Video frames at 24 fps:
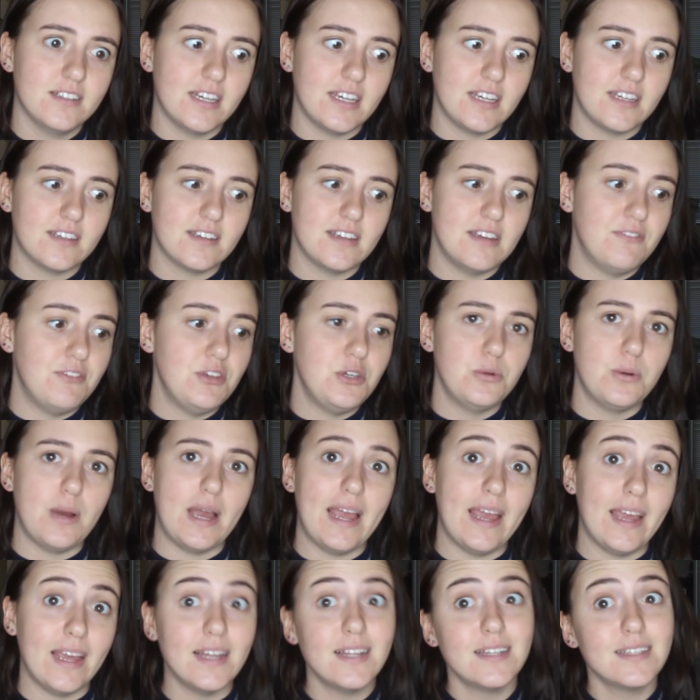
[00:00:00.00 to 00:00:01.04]
Like, if you
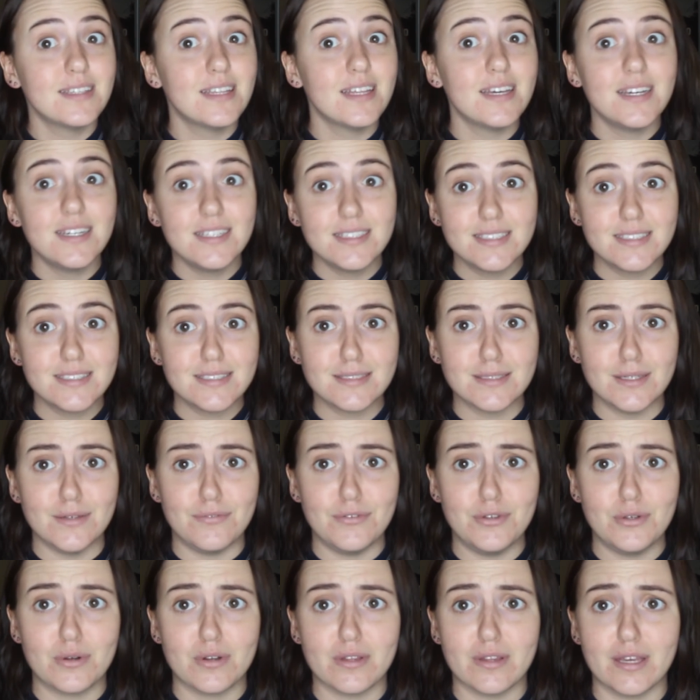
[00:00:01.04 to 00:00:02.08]
hate this,
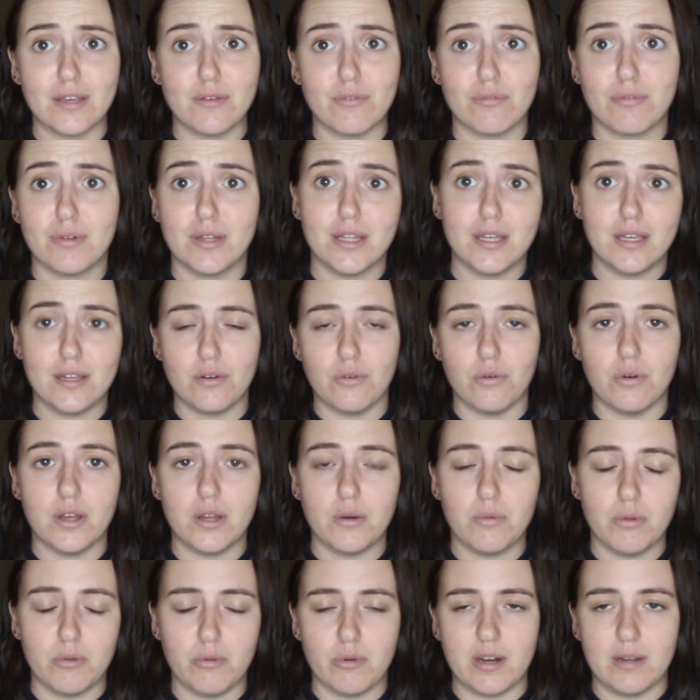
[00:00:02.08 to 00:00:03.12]
if you are like really
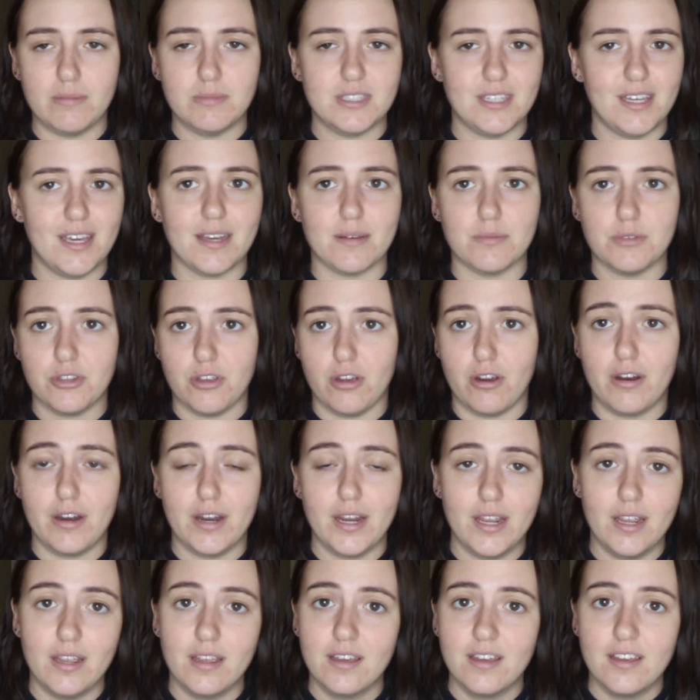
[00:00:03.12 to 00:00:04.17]
annoyed with what I'm saying, I'm
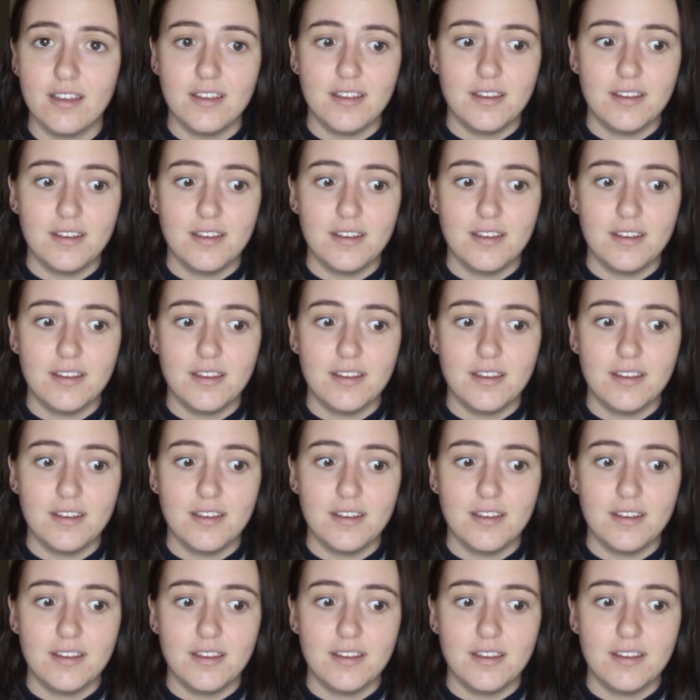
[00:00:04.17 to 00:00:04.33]
sorry.